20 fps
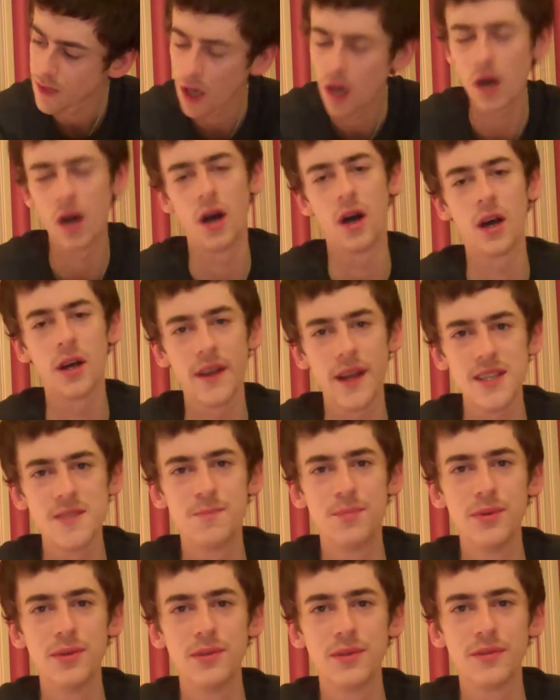Oh, that's
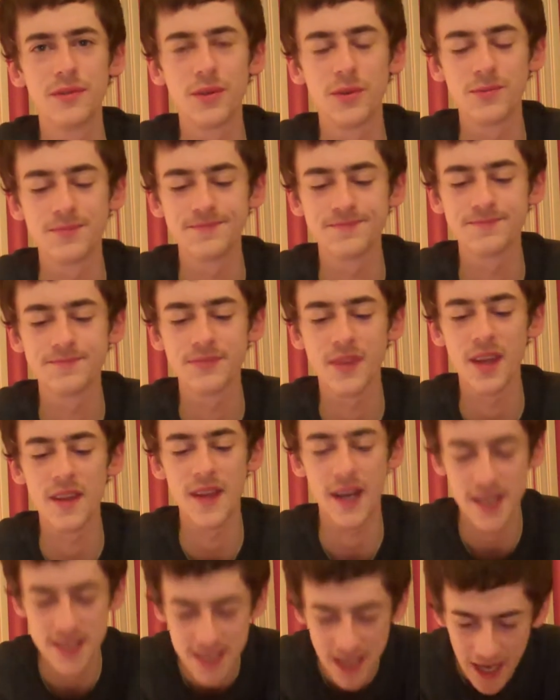beautiful.
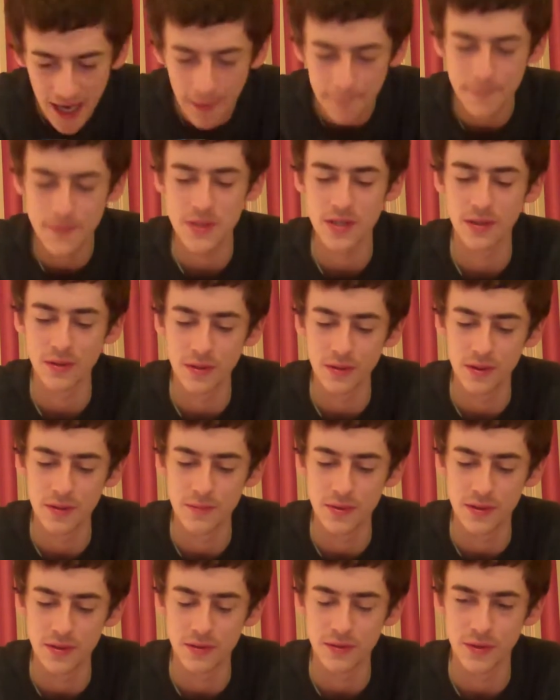That is absolutely
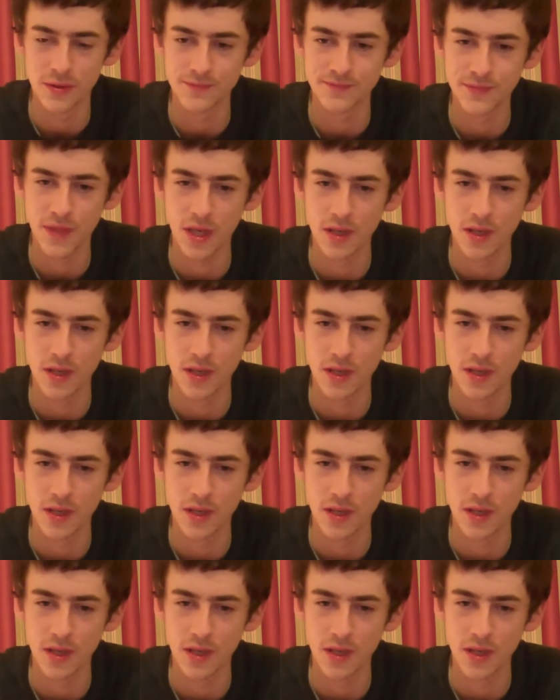beautiful.